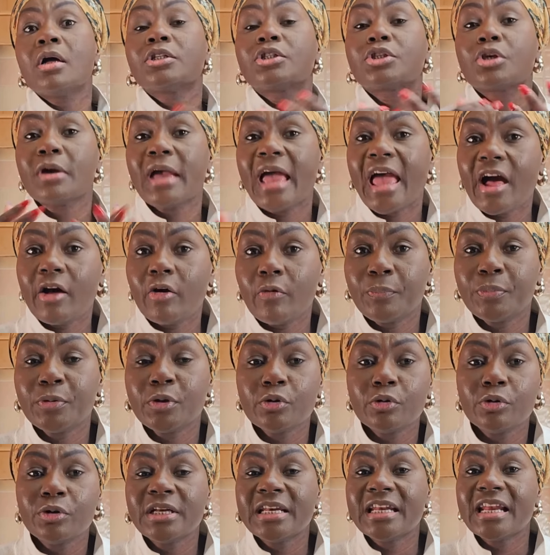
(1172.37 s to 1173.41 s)
to help
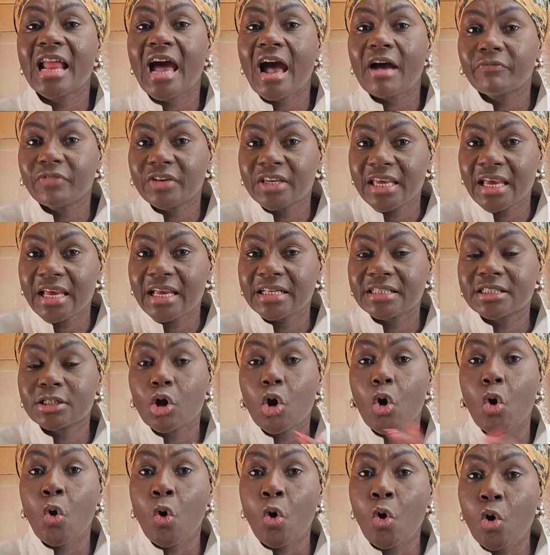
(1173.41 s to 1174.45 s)
you navigate
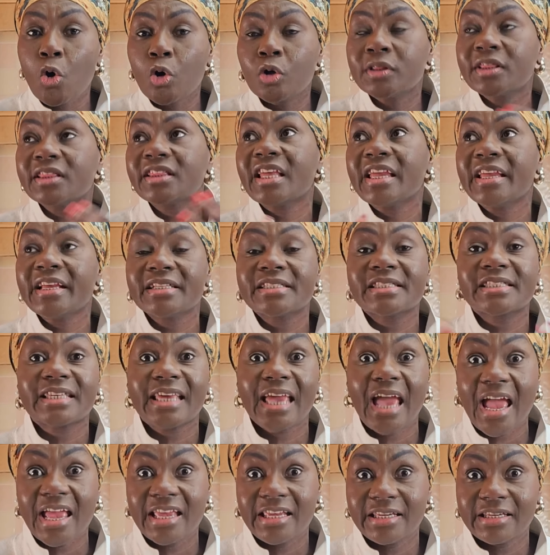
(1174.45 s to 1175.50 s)
all things
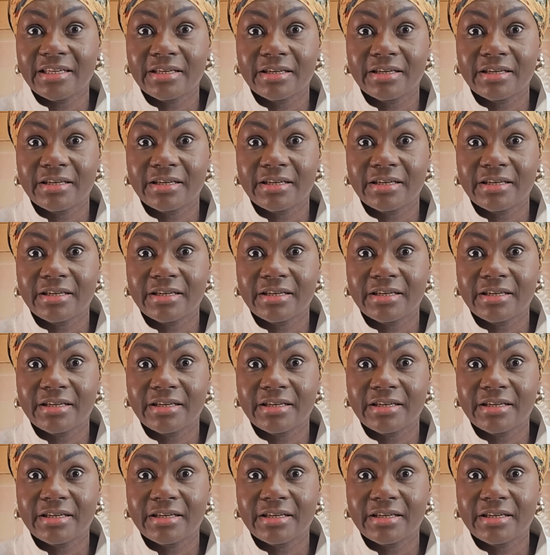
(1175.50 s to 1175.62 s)
cake.